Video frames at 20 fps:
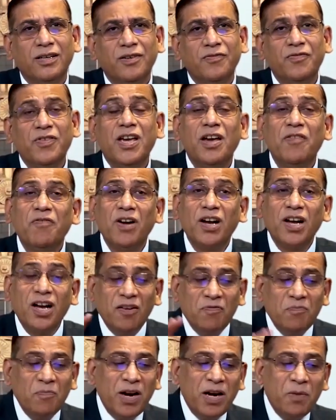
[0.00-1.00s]
We have a
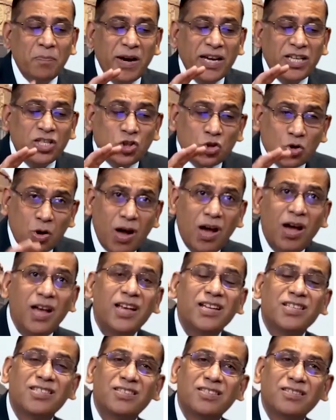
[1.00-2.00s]
government by
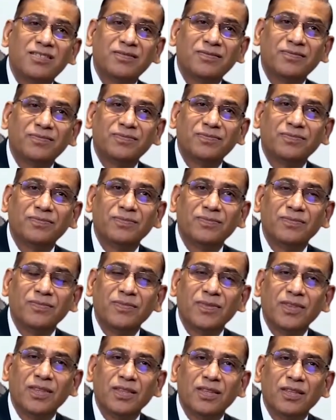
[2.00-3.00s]
choice.
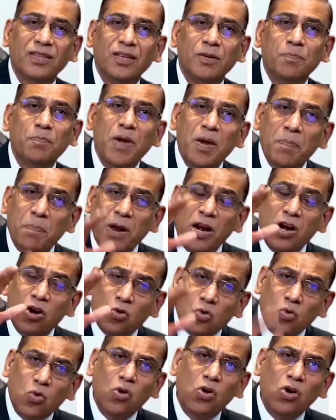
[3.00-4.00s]
People
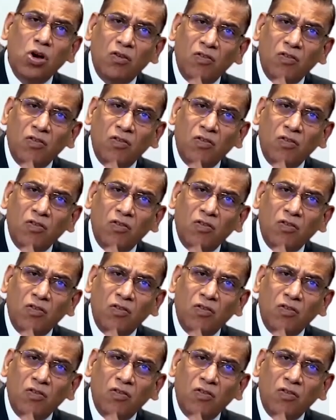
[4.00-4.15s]
rule